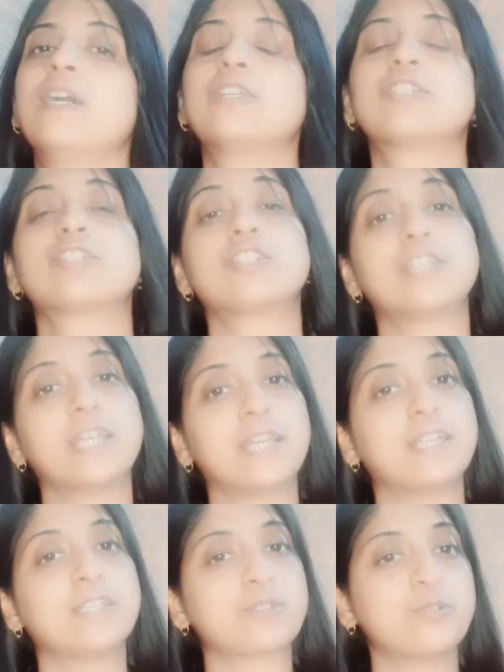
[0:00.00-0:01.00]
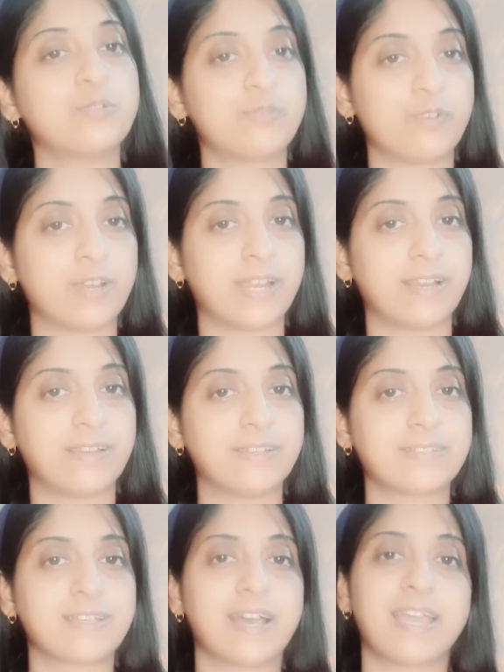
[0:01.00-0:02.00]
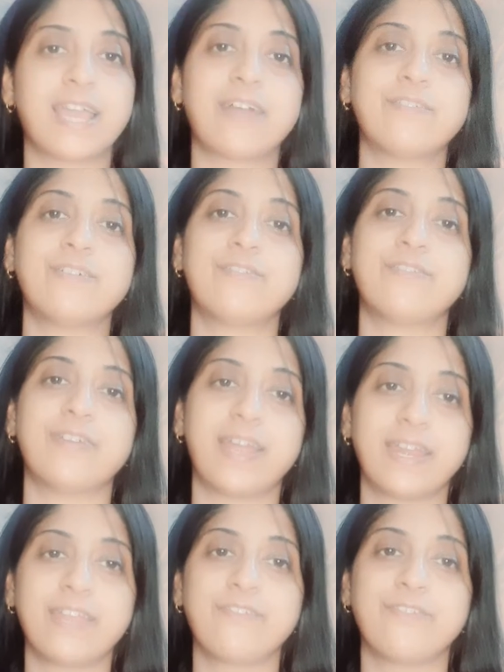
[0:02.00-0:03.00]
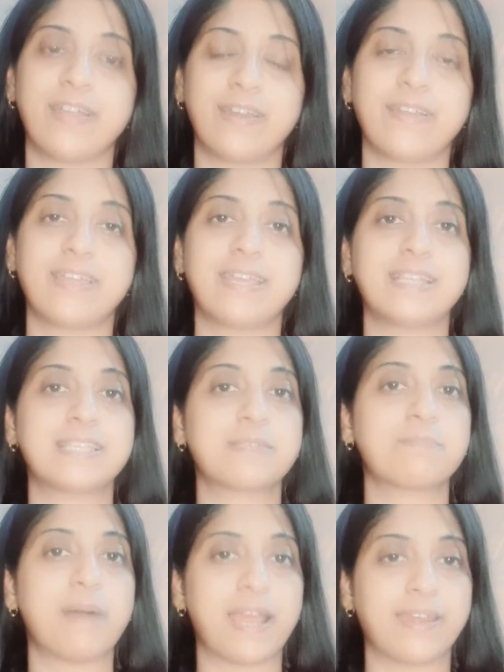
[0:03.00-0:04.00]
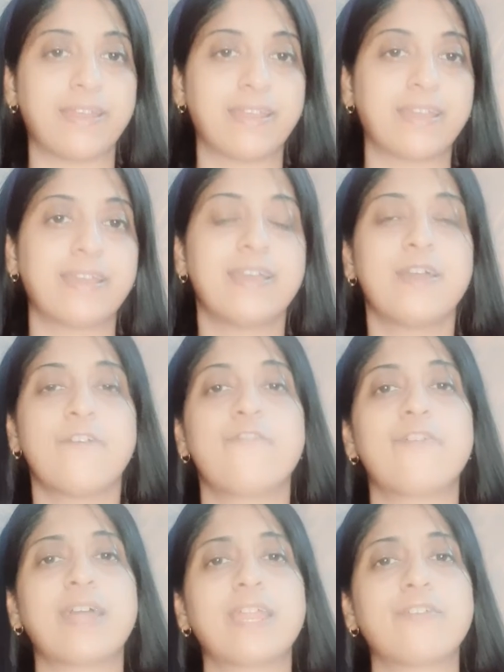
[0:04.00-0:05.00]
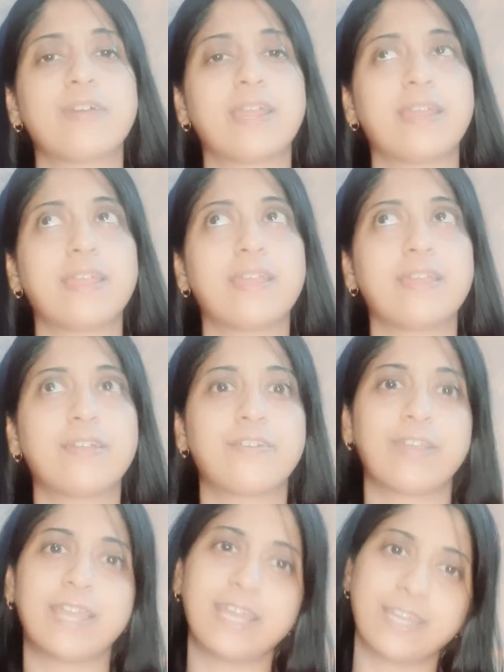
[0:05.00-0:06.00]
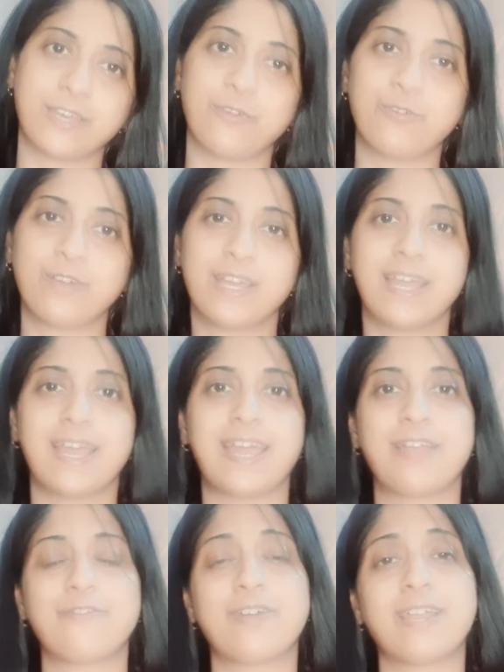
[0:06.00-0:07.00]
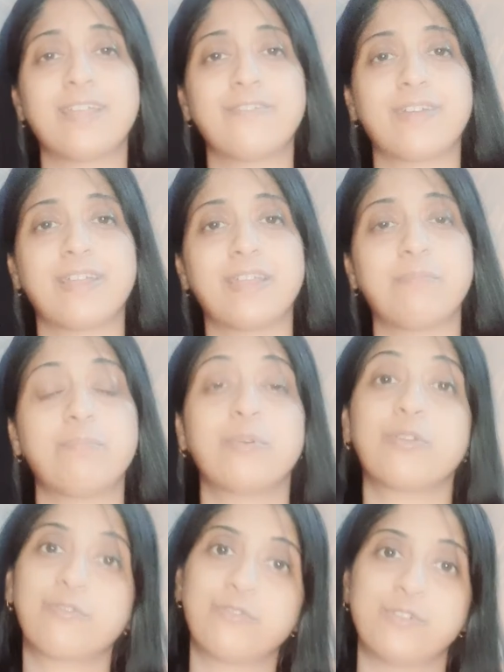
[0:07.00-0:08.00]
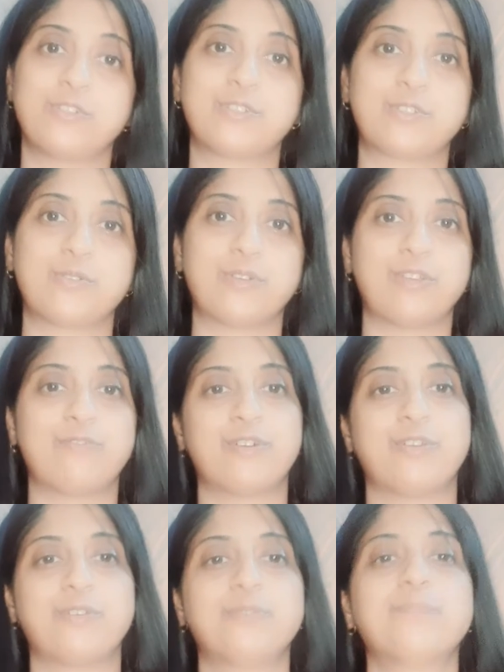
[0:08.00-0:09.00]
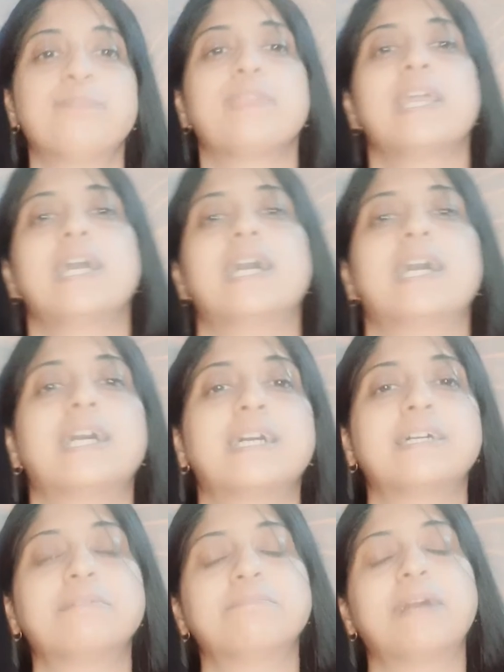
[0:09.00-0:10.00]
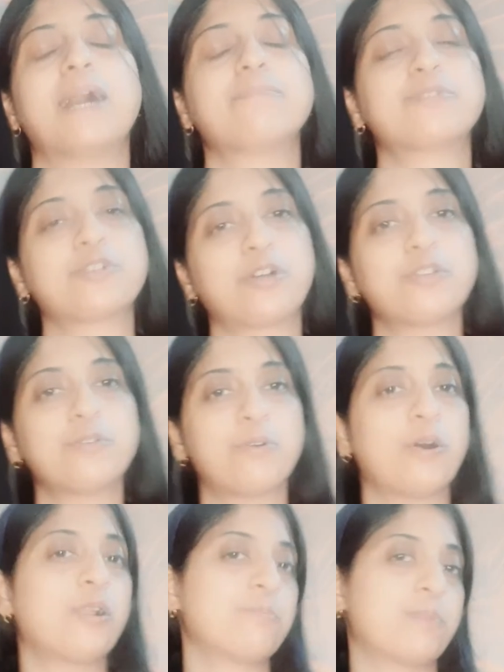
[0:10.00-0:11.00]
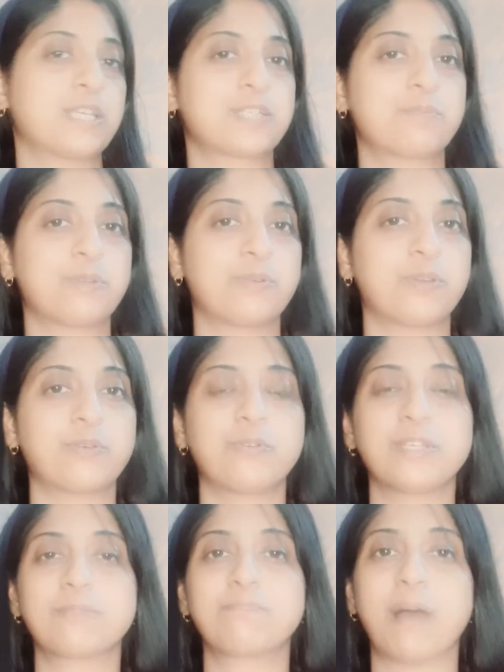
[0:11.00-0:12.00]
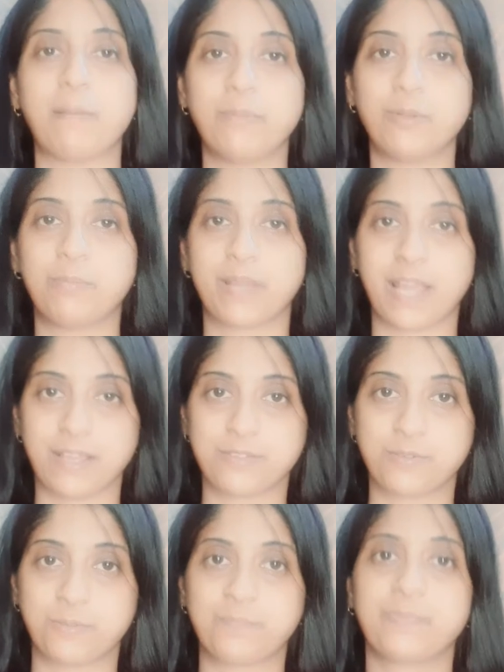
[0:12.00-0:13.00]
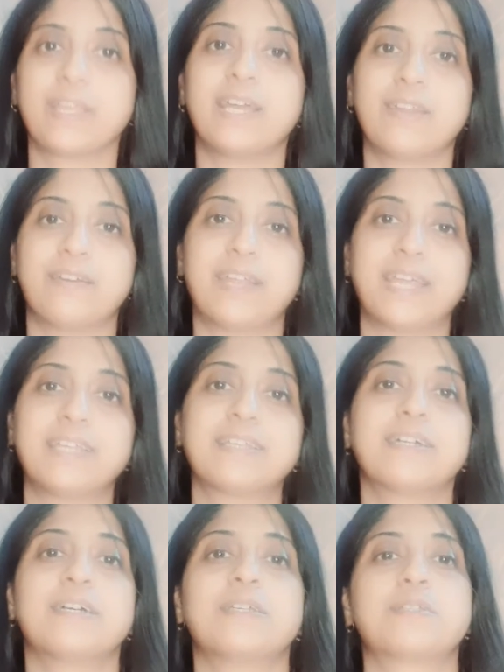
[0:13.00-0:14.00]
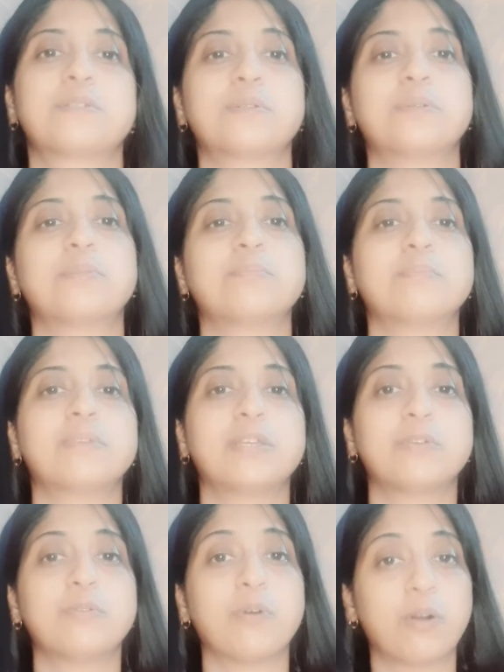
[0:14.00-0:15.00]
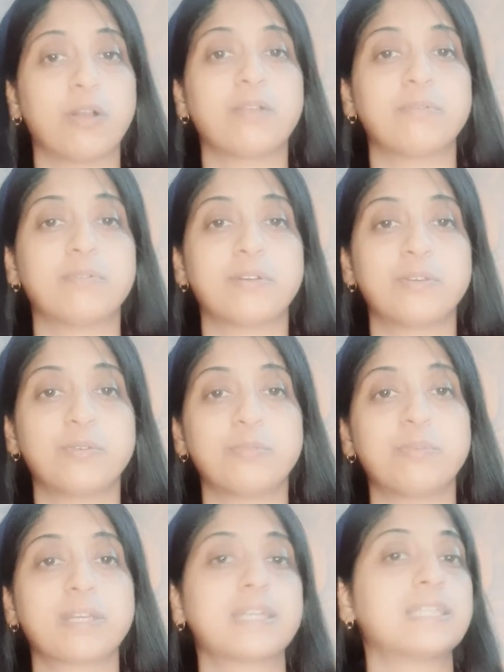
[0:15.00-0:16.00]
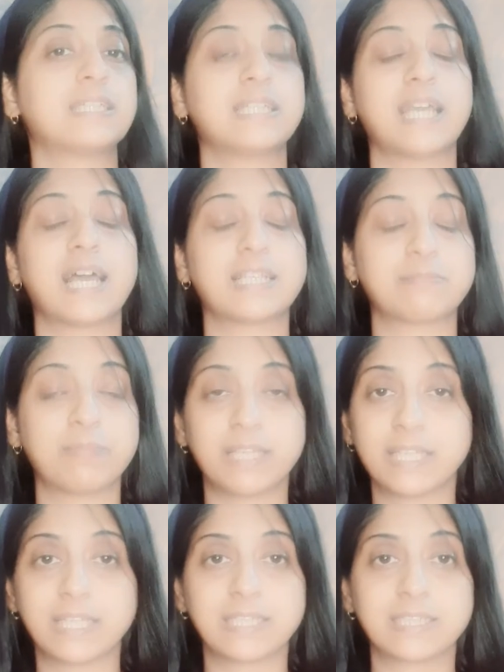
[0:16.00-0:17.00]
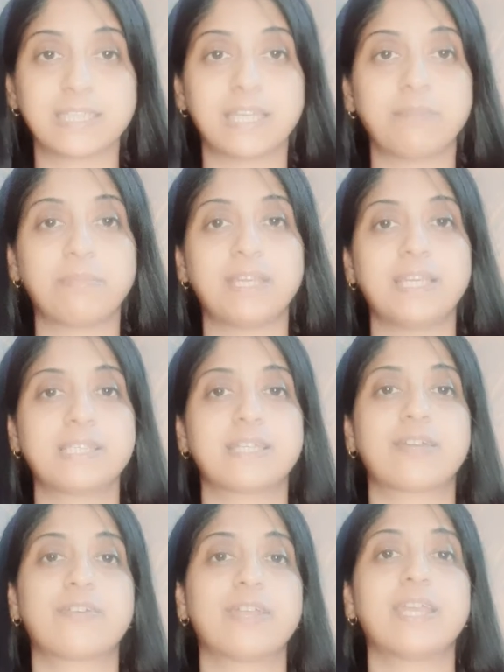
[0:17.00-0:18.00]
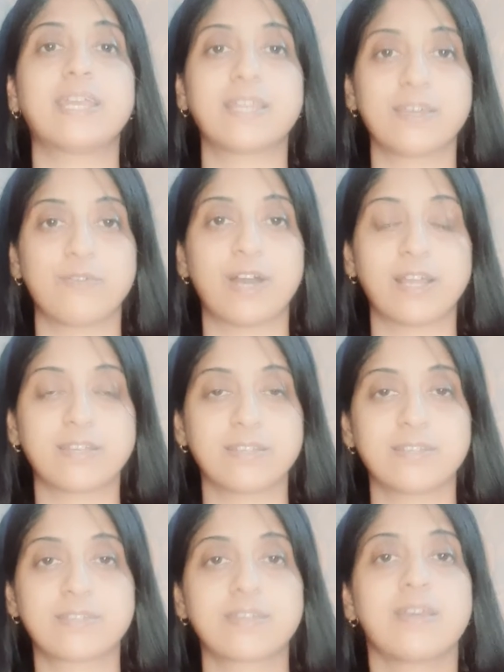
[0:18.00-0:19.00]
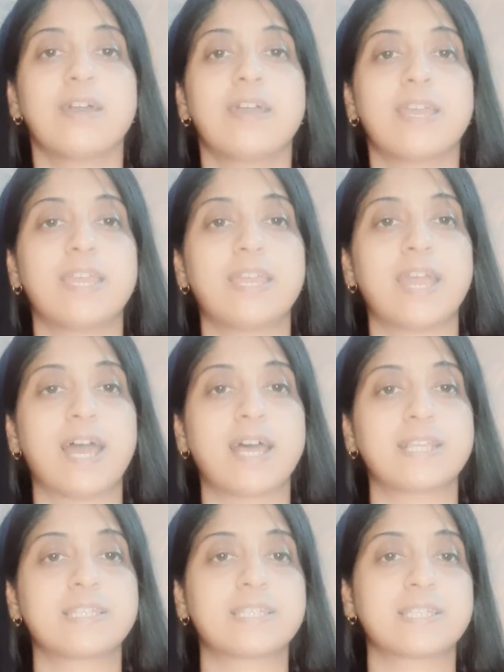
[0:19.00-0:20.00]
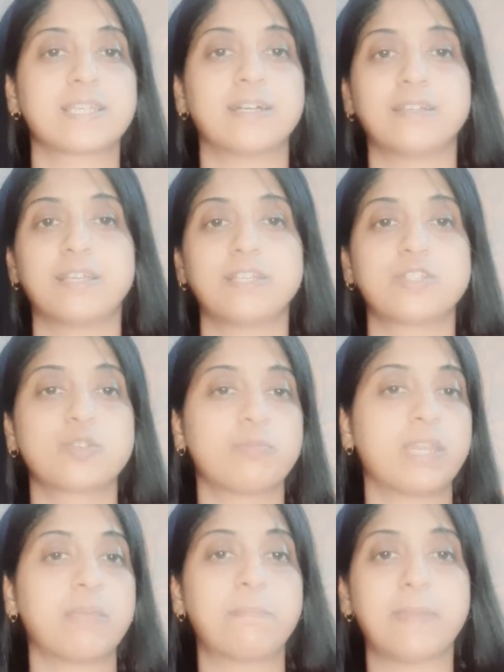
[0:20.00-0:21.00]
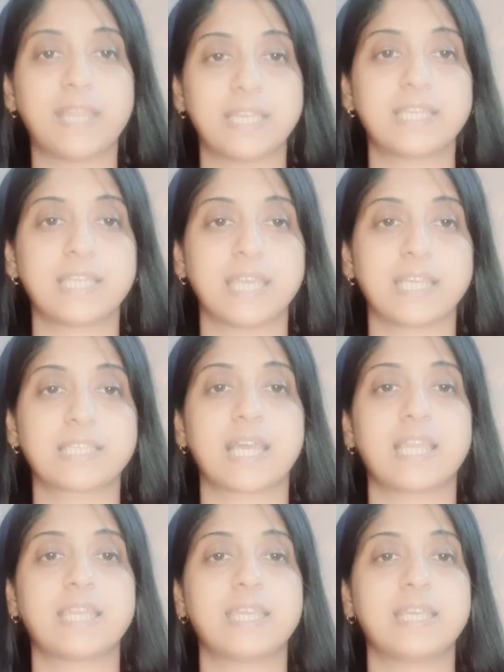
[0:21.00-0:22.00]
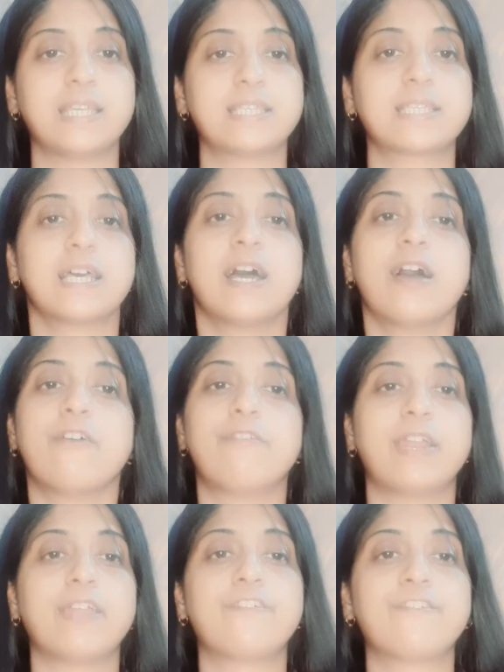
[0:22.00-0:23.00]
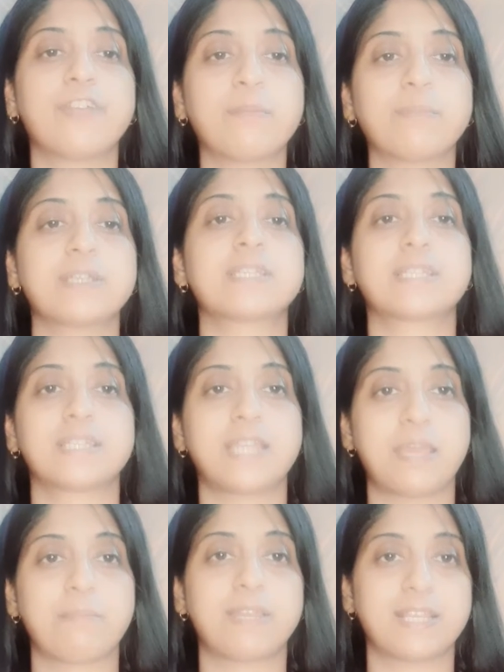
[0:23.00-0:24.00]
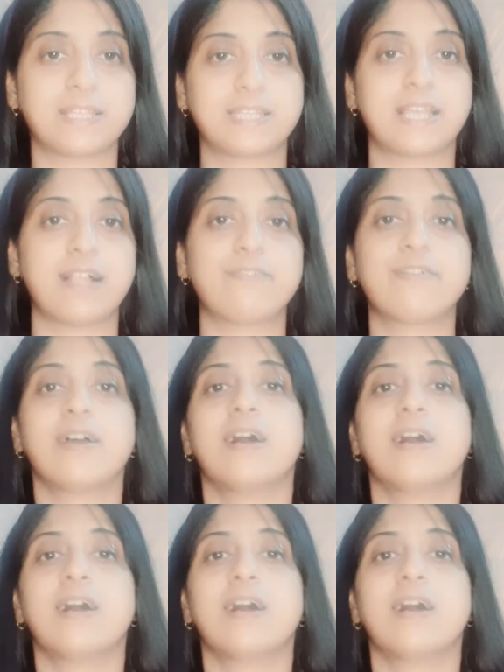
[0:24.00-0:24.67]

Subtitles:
So today in School for Elders, I have a very inspiring, very creative, and very beautiful story for you. I'm sure you all must be knowing who is Pablo Picasso, right? So you all know because he has made his name. He is a creative artist. He has done so many paintings, and he's very famous name in itself.